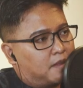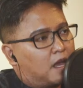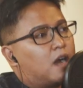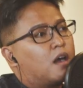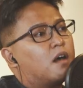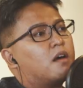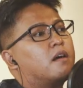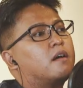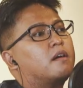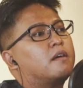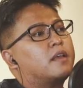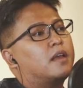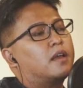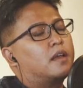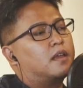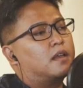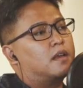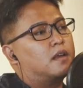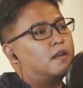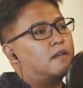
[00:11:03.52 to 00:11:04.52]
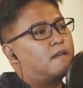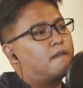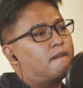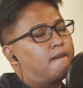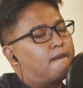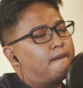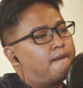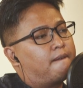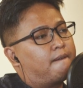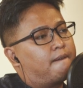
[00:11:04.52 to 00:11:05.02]
oh, and then yeah, give yeah. you a
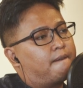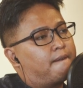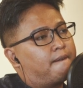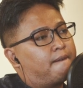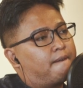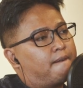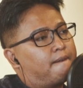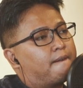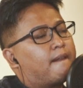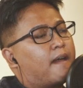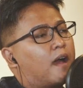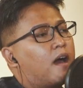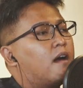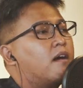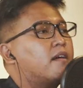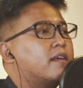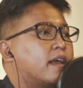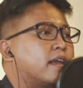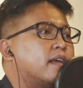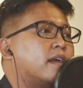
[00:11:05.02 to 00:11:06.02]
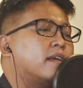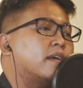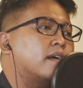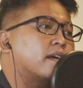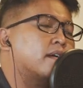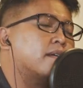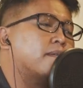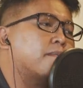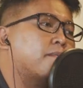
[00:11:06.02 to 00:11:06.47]
time challenge, oh, give yeah, you yeah, a